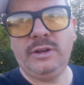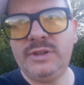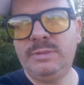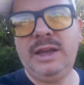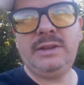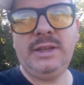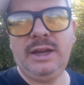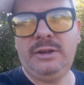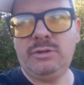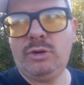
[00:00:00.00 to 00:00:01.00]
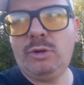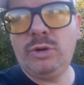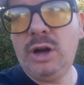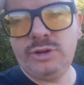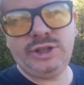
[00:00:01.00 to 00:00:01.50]
of SmackDown or a
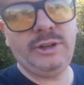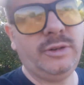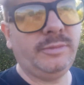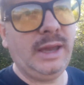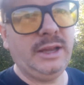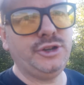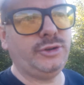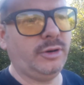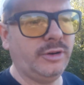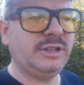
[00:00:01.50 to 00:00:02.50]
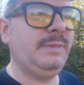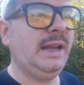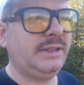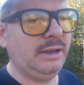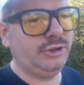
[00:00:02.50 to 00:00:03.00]
Raw general manager or
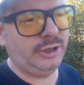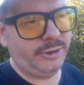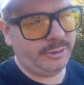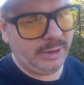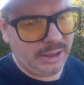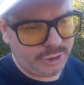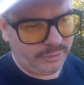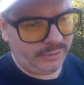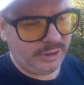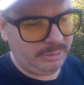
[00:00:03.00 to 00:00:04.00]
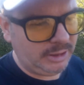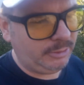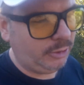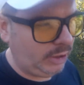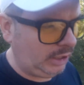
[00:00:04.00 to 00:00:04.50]
SmackDown general manager for
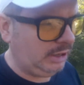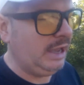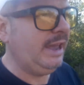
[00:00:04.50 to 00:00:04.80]
WWE